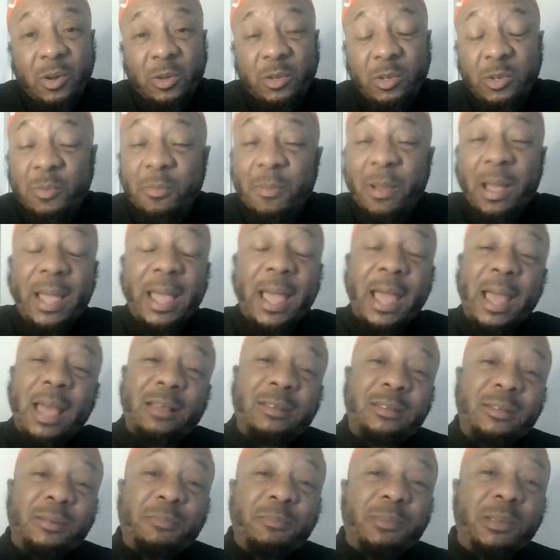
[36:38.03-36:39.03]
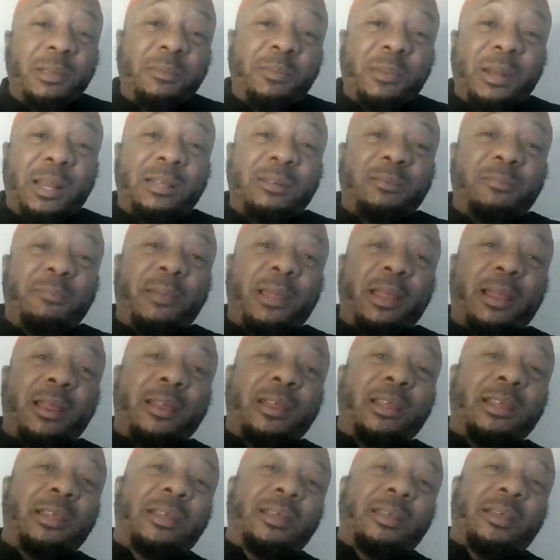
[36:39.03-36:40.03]
you might have some people that's
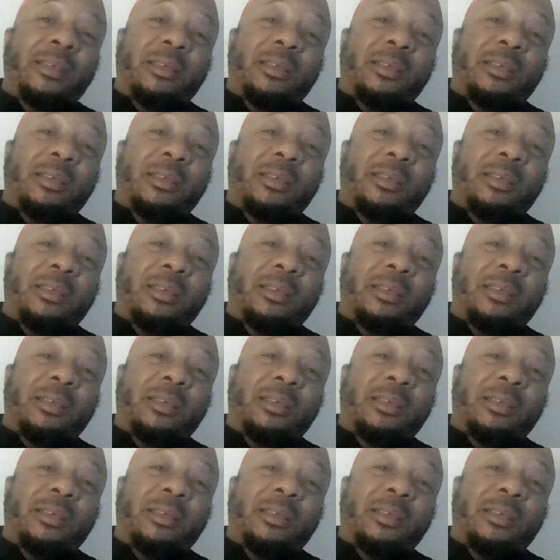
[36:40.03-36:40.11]
married.